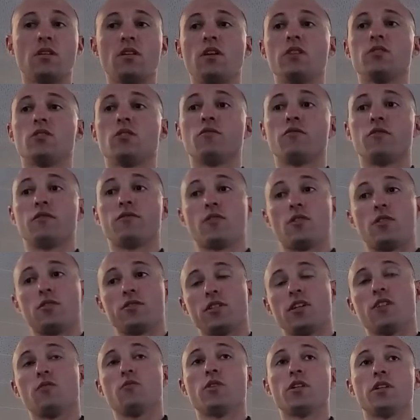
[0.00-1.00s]
So if it falls
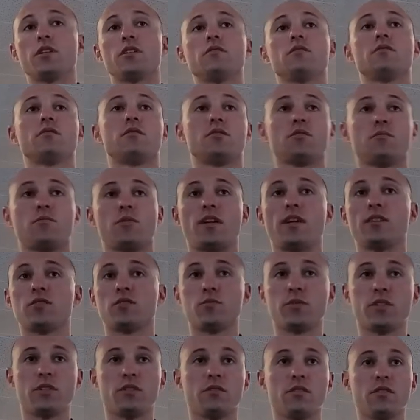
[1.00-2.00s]
that way, there's a
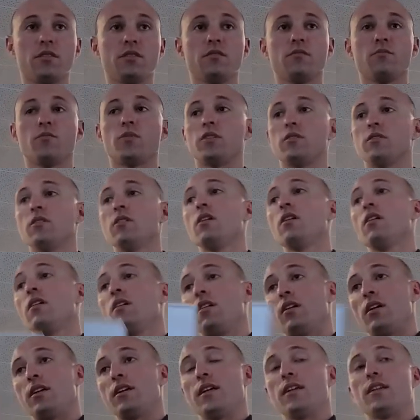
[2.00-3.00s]
possibility, but
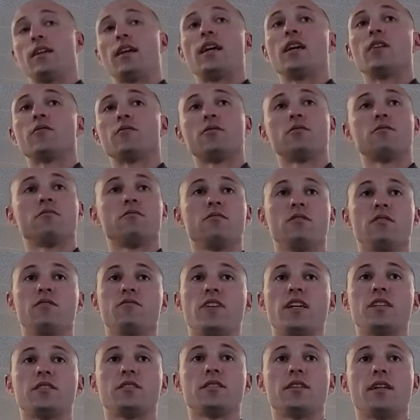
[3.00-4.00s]
again, I have to
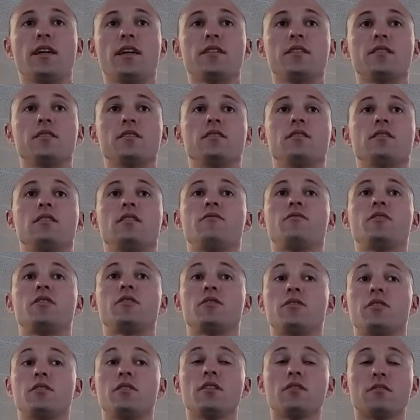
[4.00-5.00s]
investigate it. If
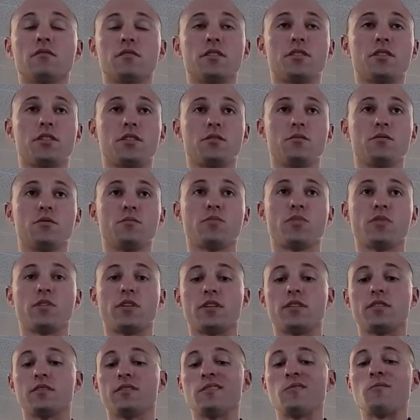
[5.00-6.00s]
there's another issue in
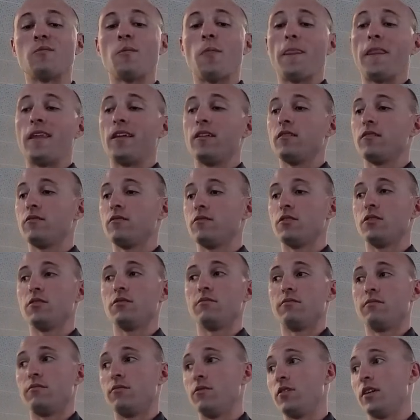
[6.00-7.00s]
play,
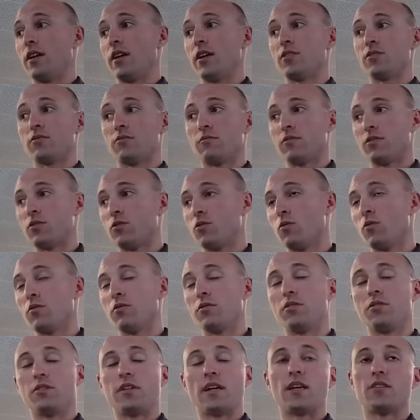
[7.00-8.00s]
you guys are
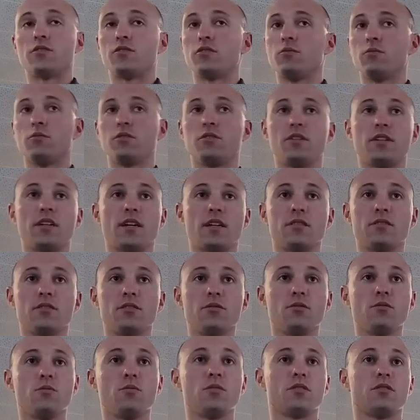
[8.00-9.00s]
recording, you guys do what you got to
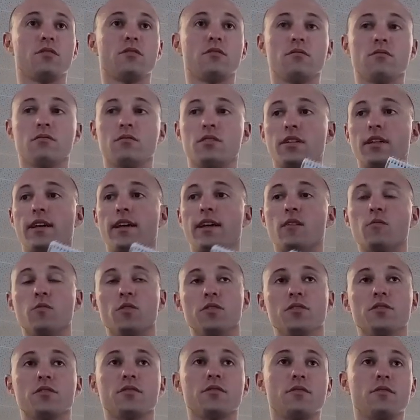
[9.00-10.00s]
do with the
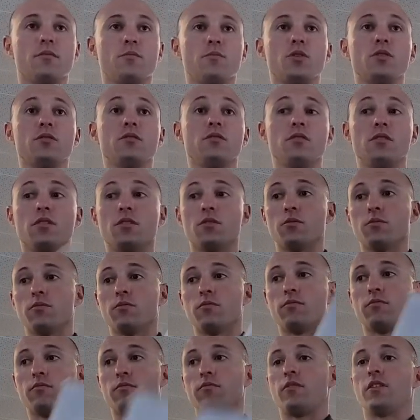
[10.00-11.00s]
cameras, but in
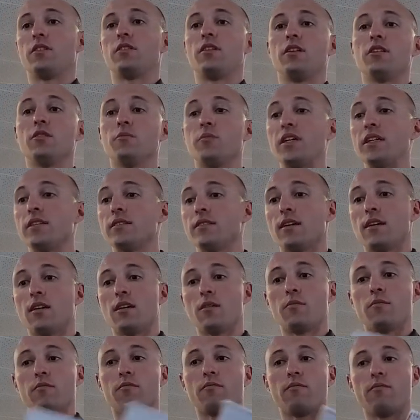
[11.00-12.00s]
the
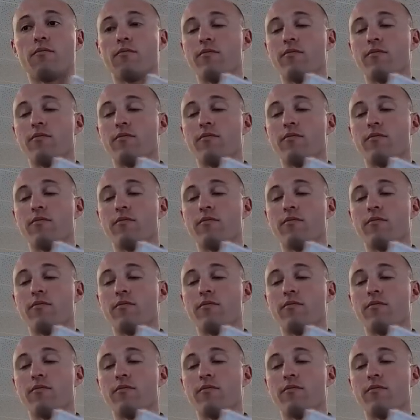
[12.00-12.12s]
meantime,